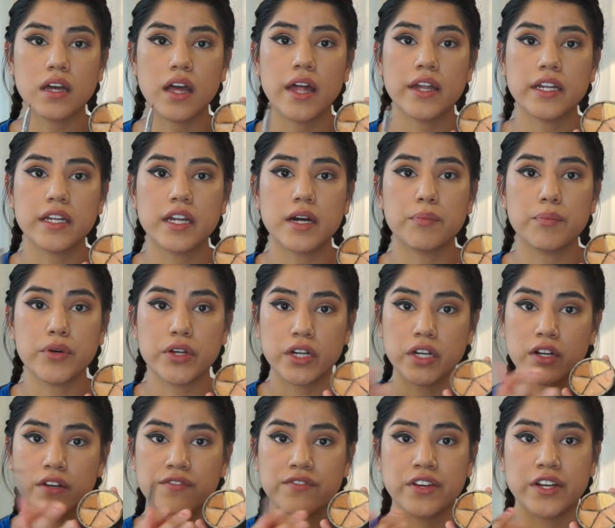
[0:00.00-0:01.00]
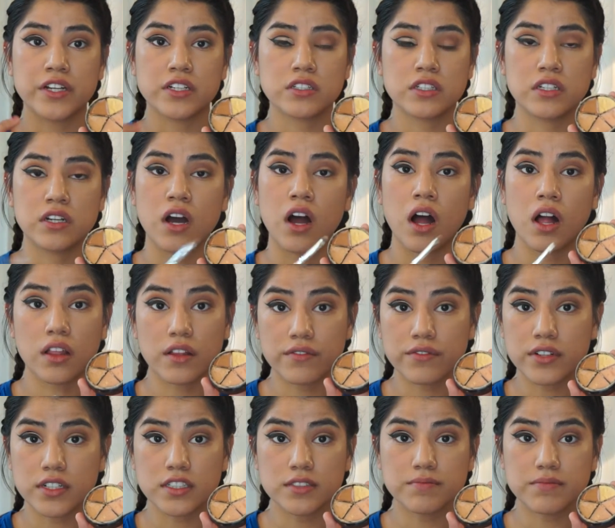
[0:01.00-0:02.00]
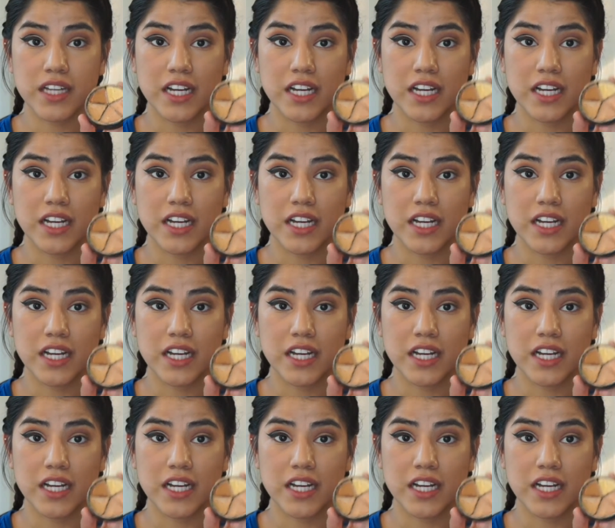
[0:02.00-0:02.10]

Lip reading: ended up putting her fingers in all of them.